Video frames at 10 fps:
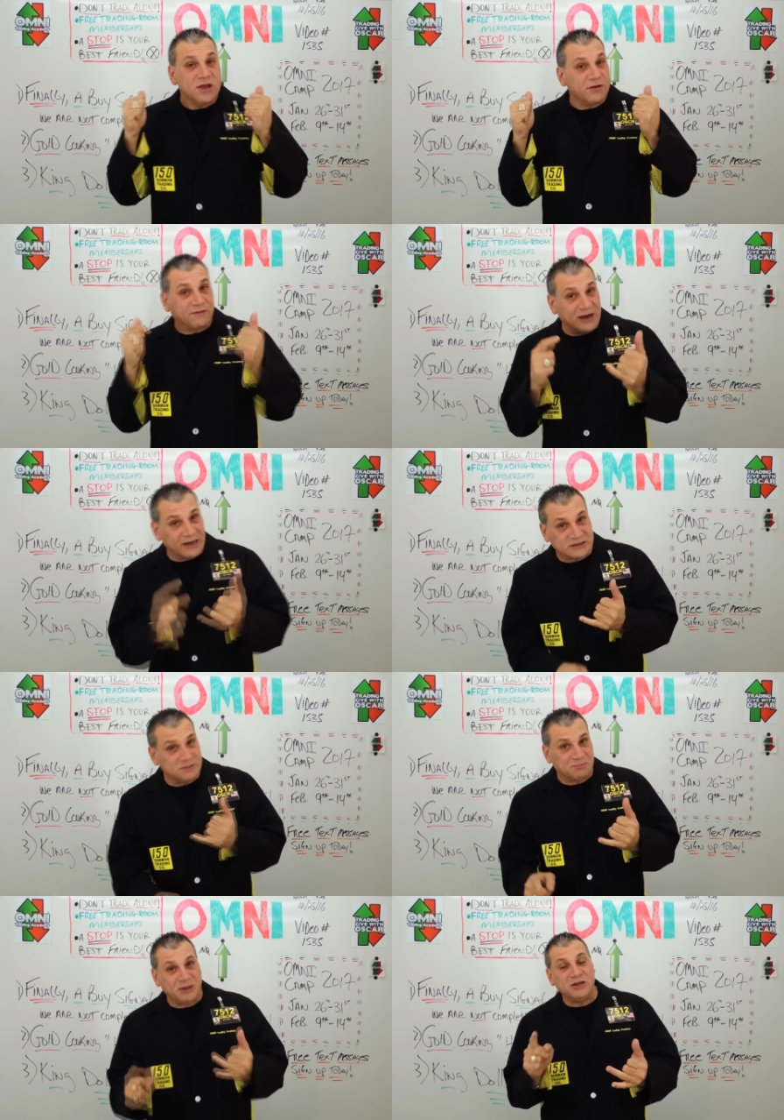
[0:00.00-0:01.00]
You've got S
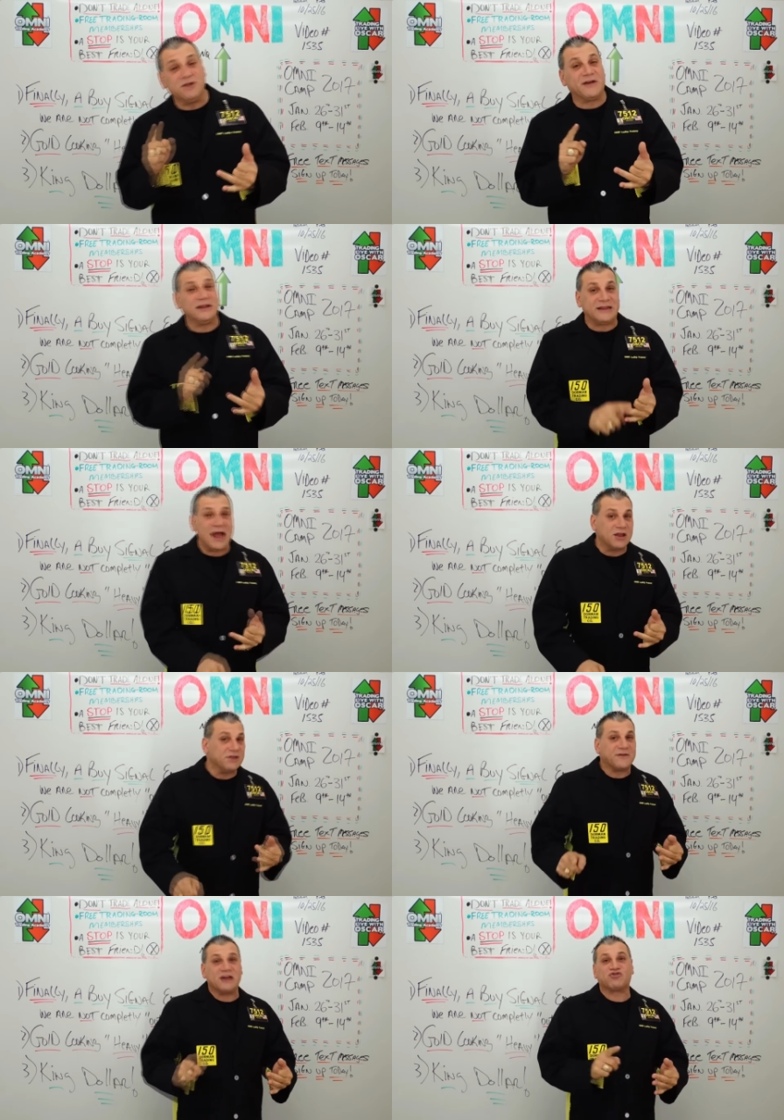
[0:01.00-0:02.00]
and P, you've got Dow,
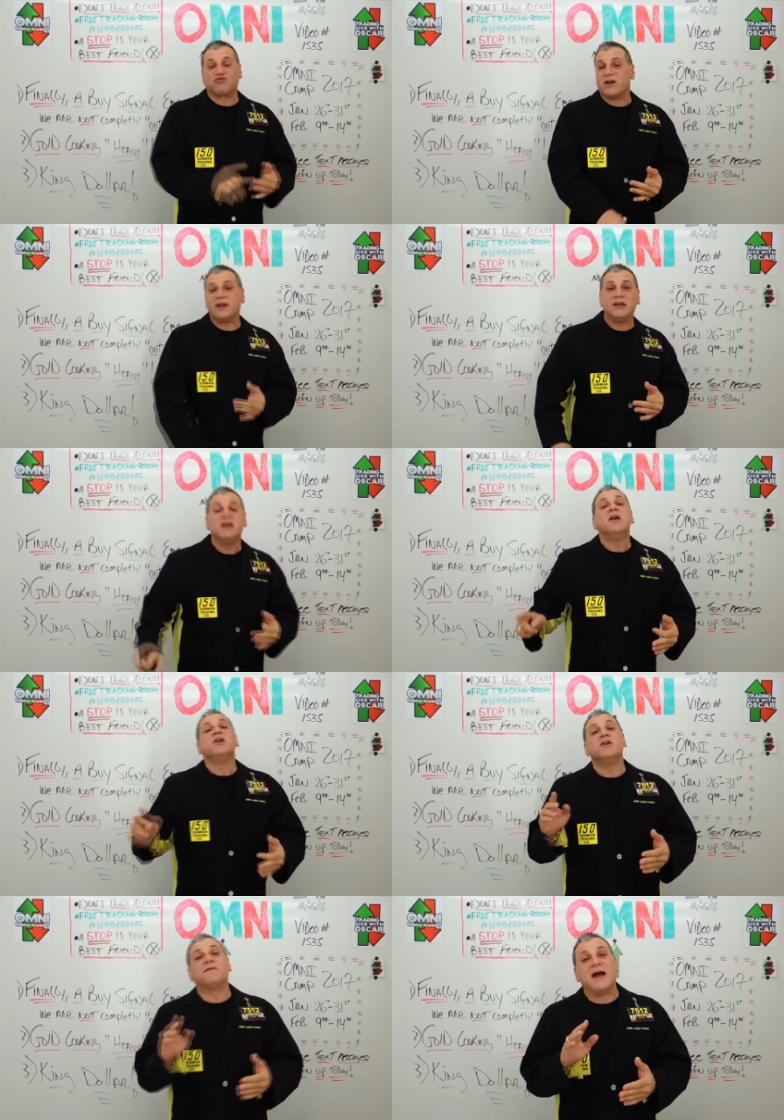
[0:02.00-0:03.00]
you've got Tranny,
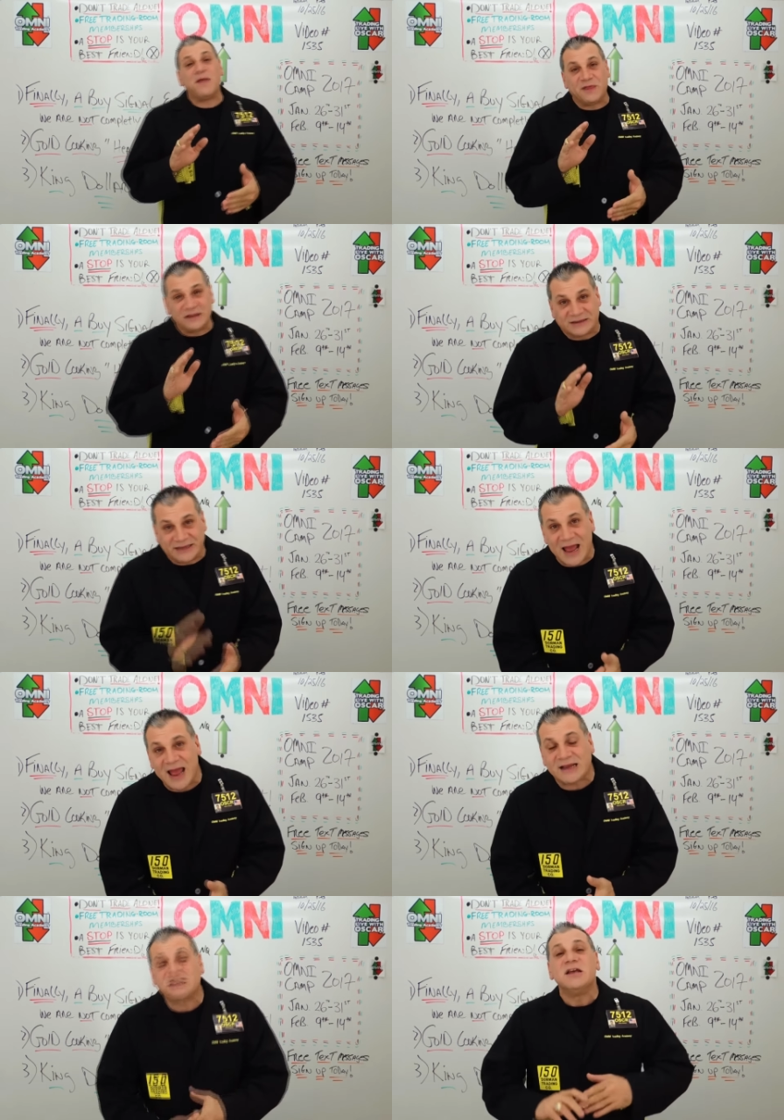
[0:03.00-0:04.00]
you've got the
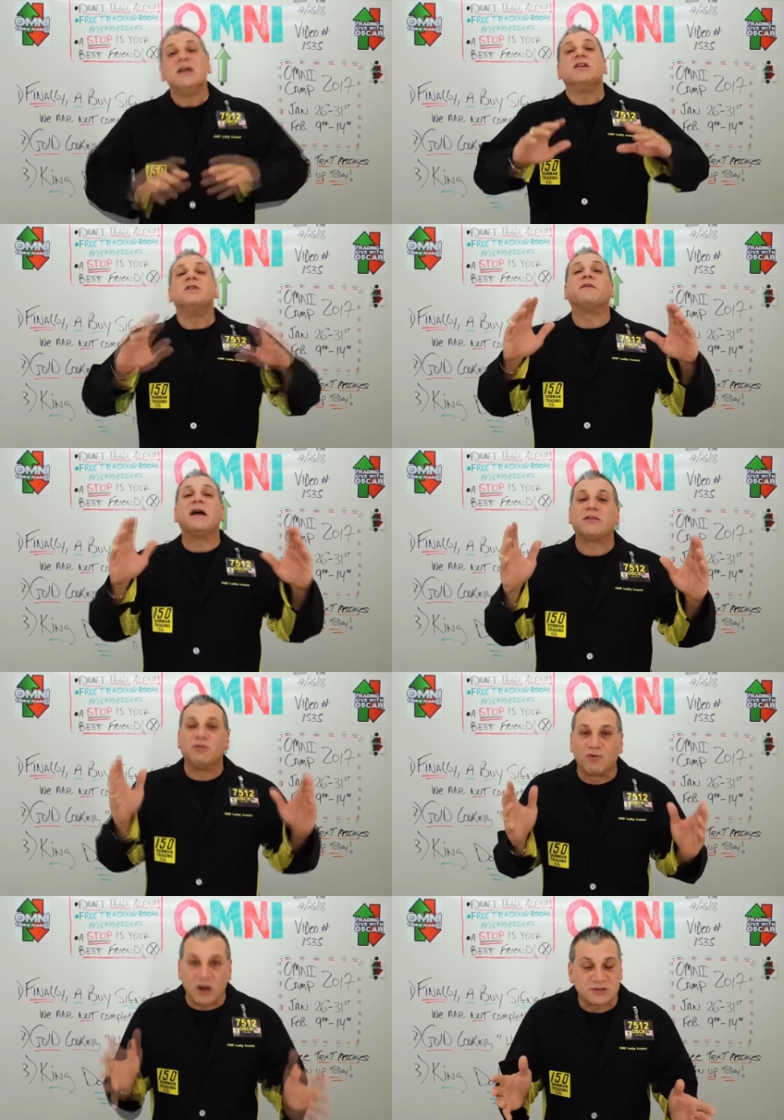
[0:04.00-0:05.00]
DAX, you've got
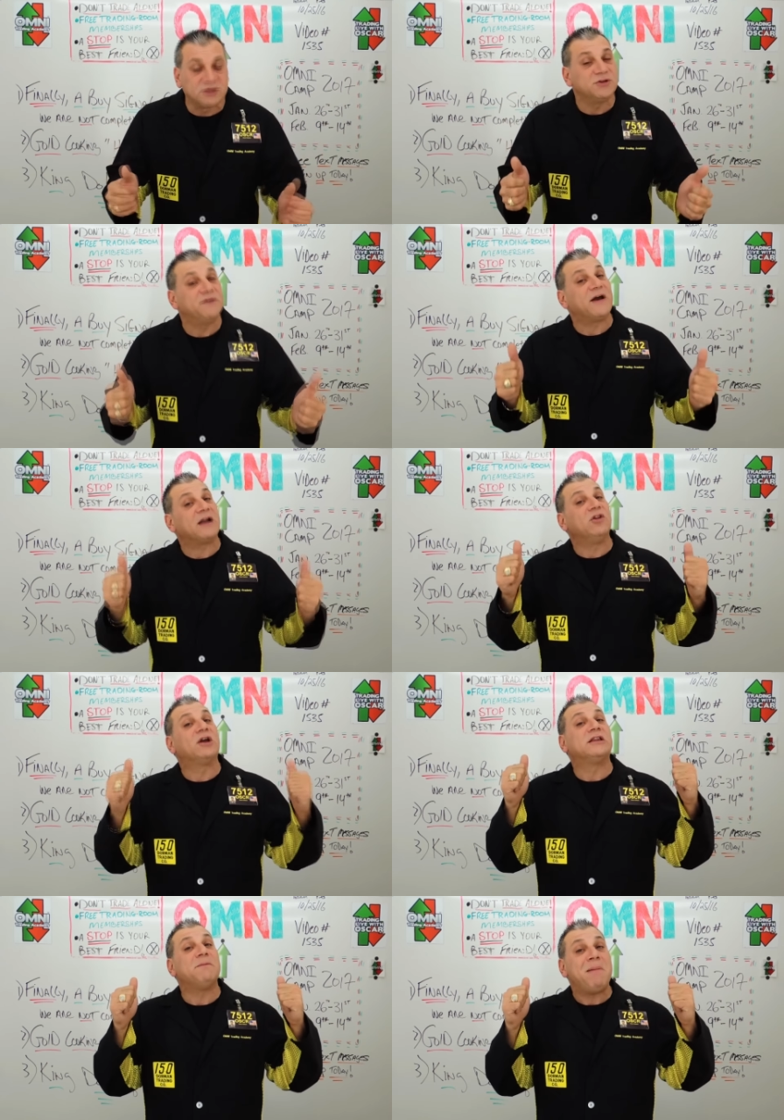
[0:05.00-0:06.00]
the Russell. You've got to
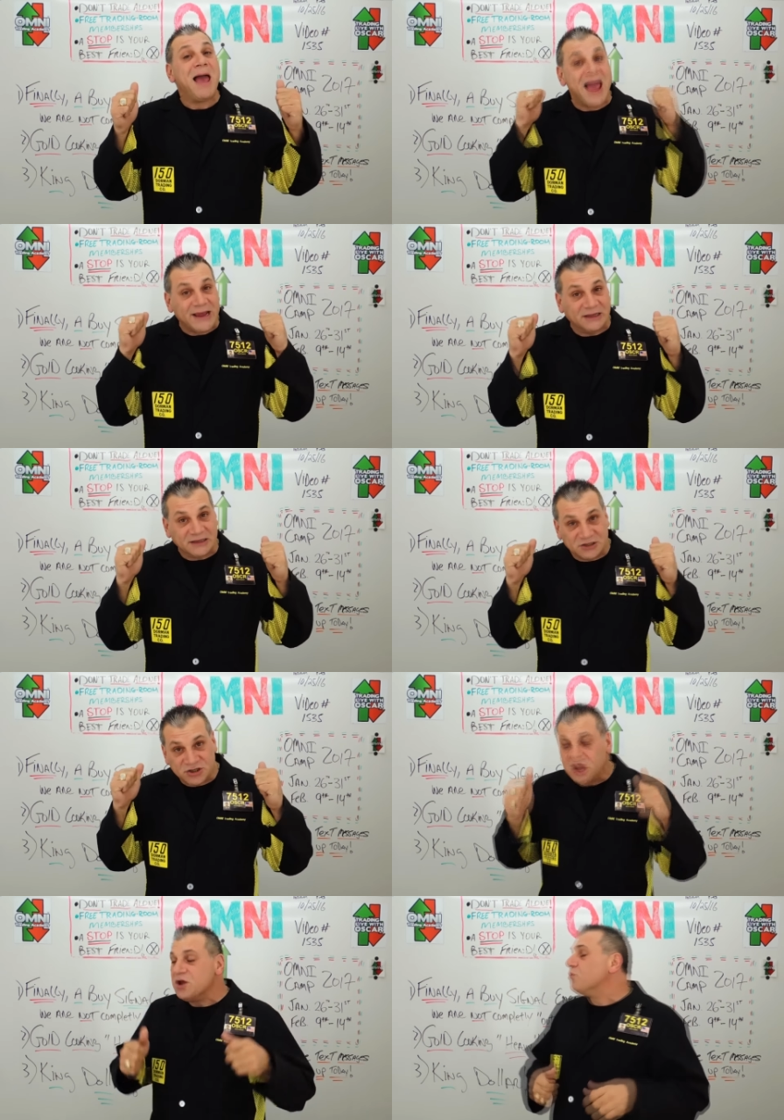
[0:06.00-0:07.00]
look at the package.